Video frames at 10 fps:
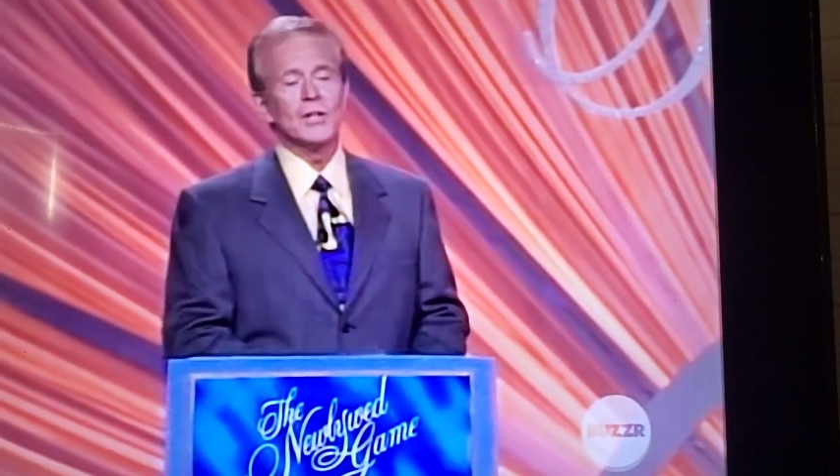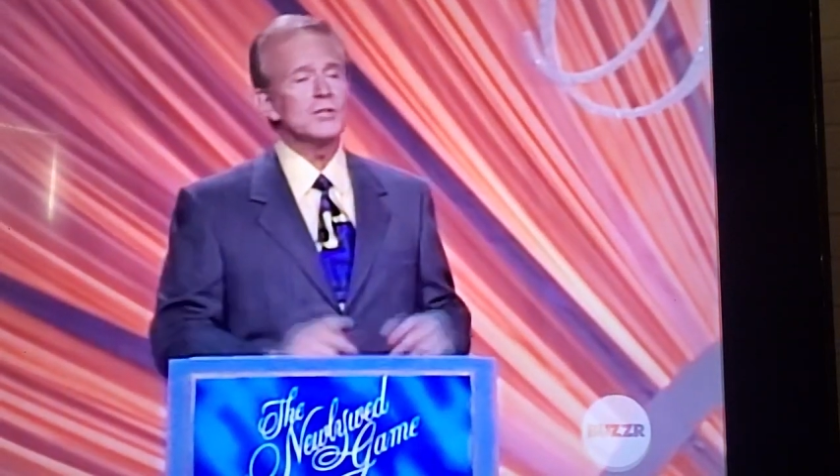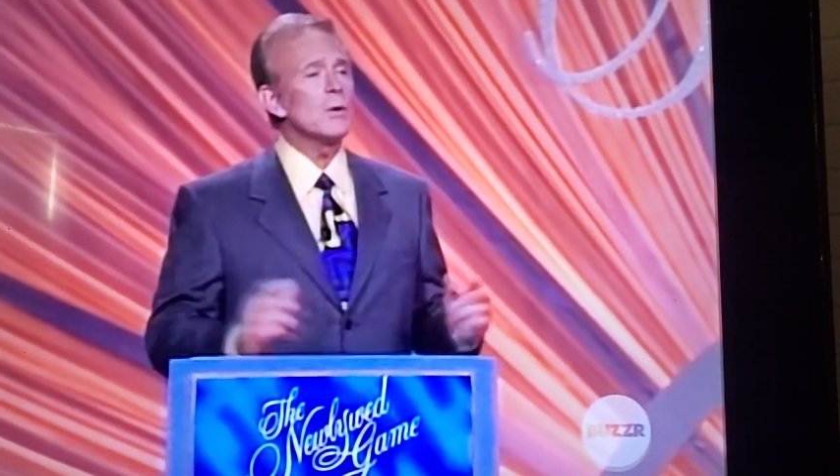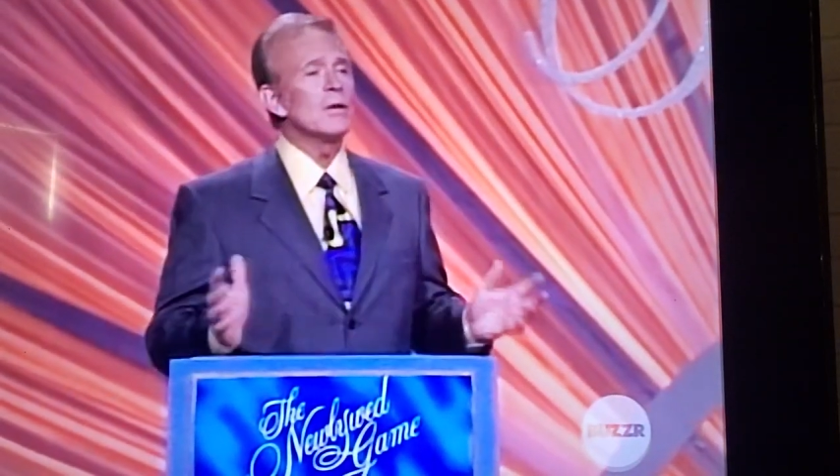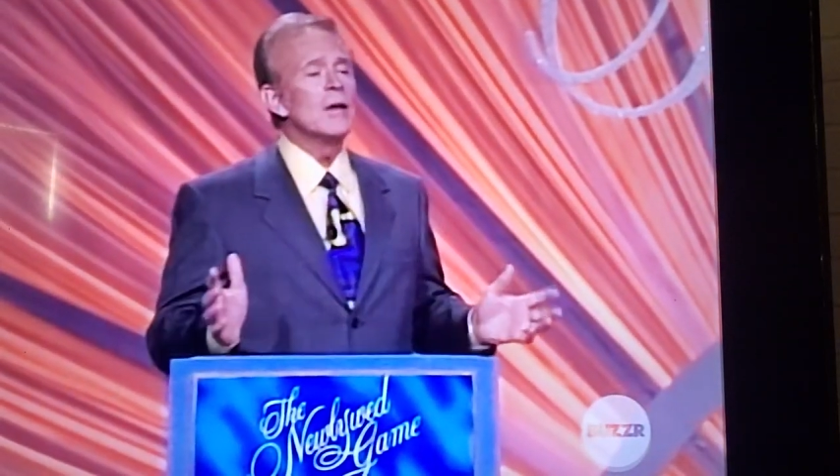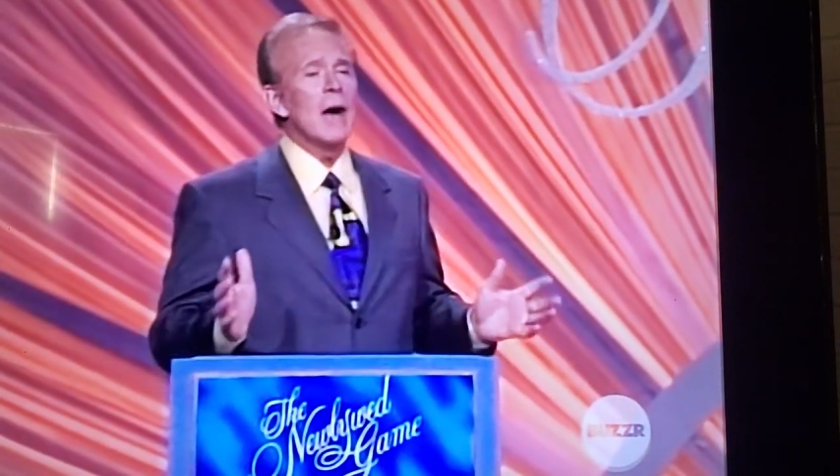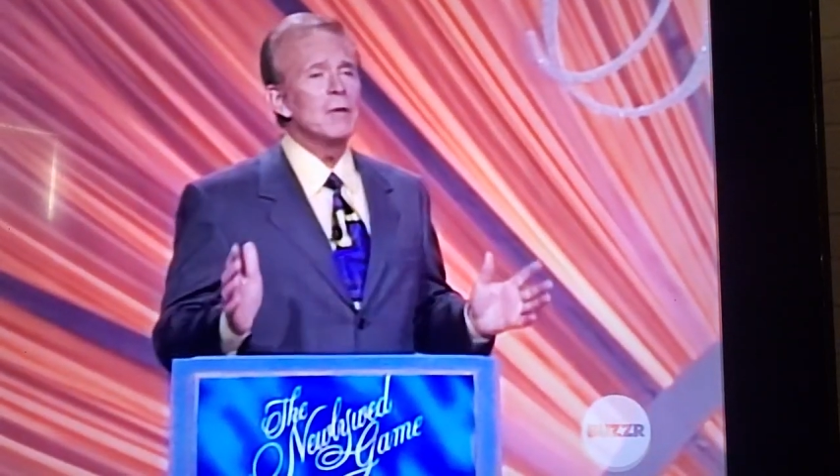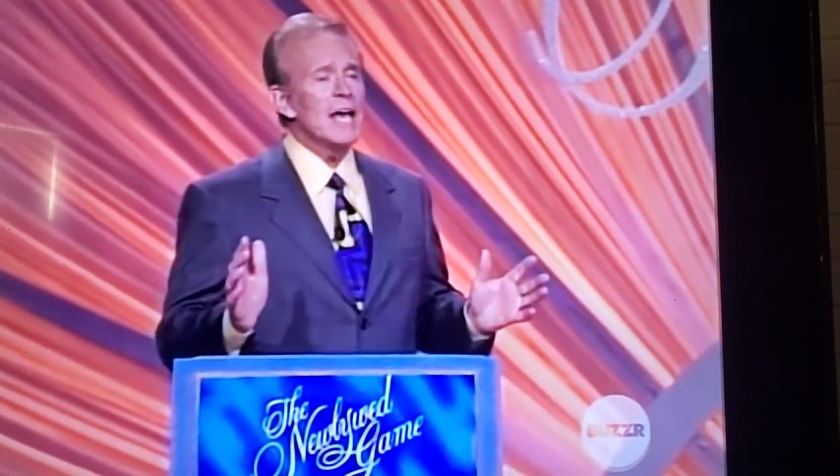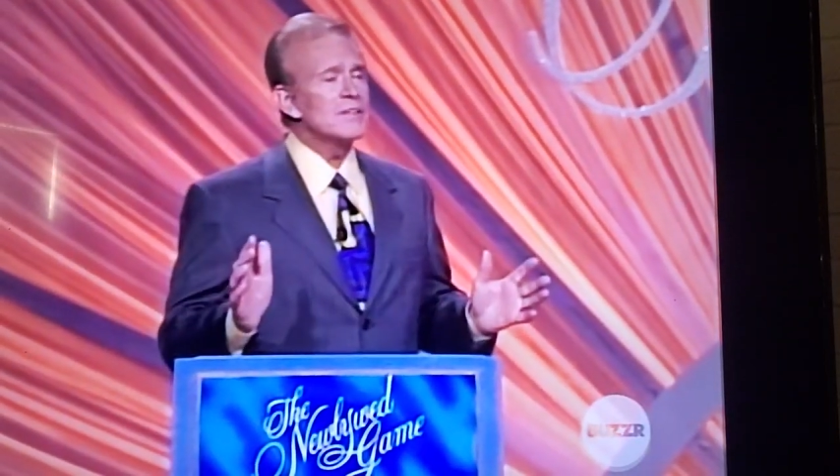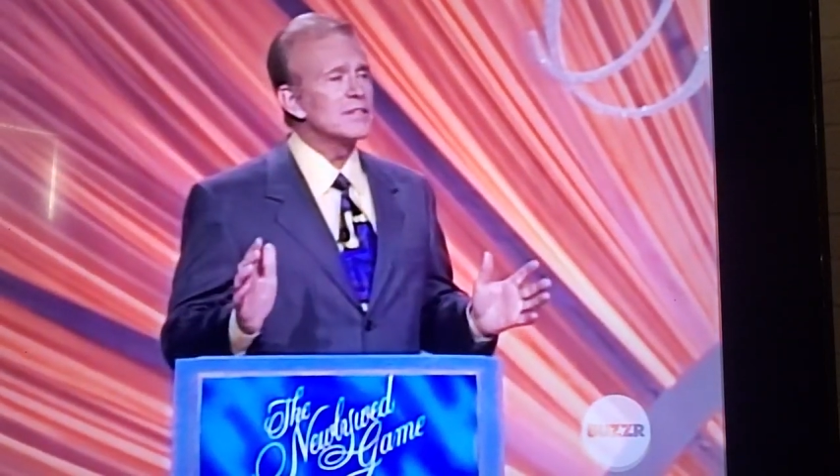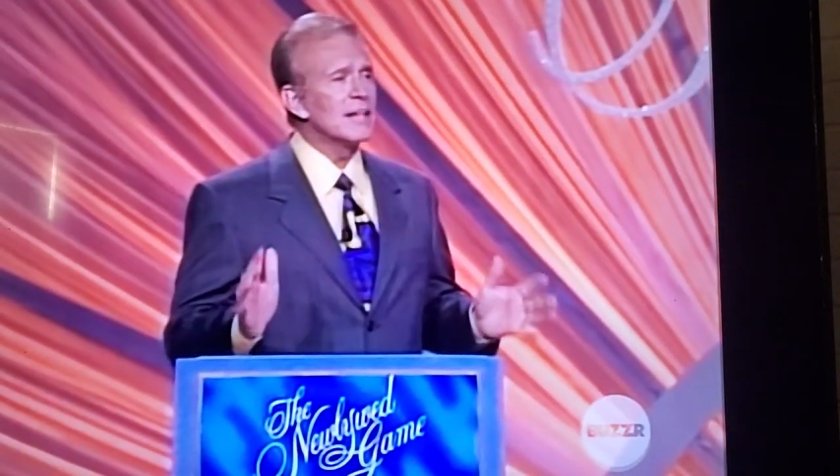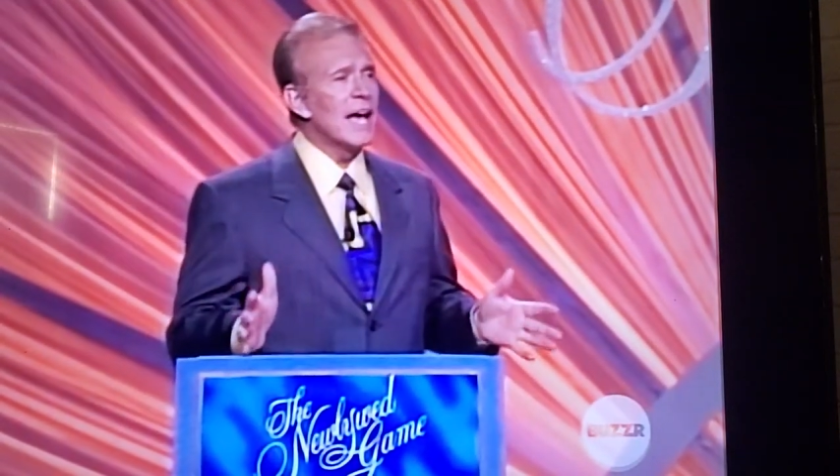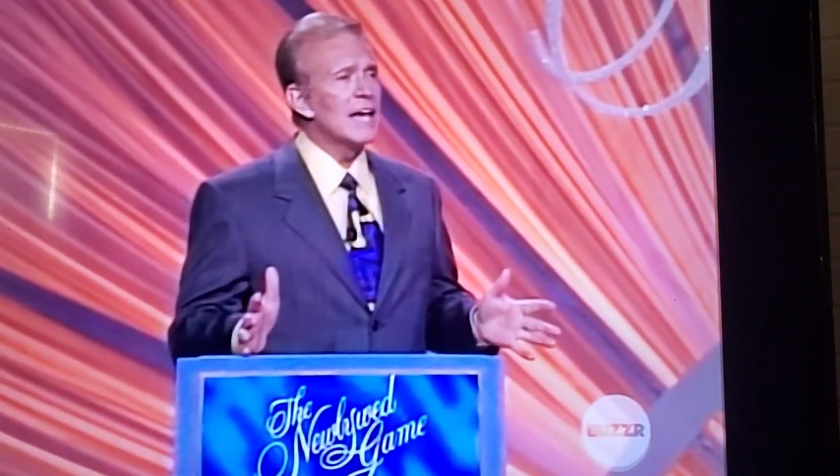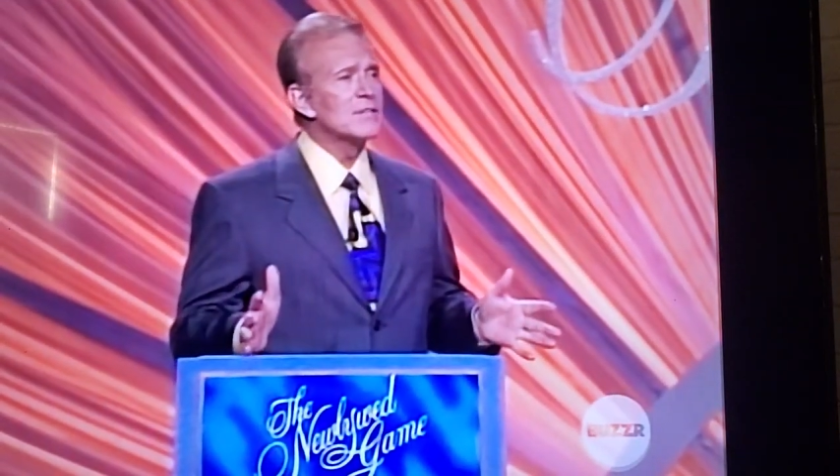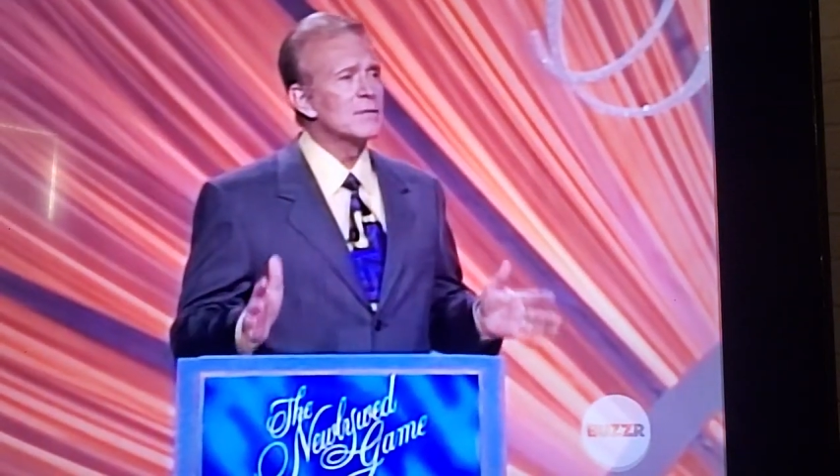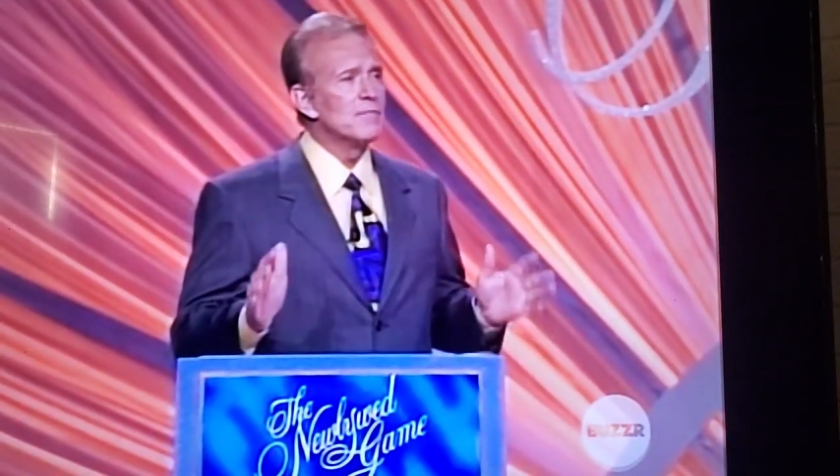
Here's what I'm going to ask the guys some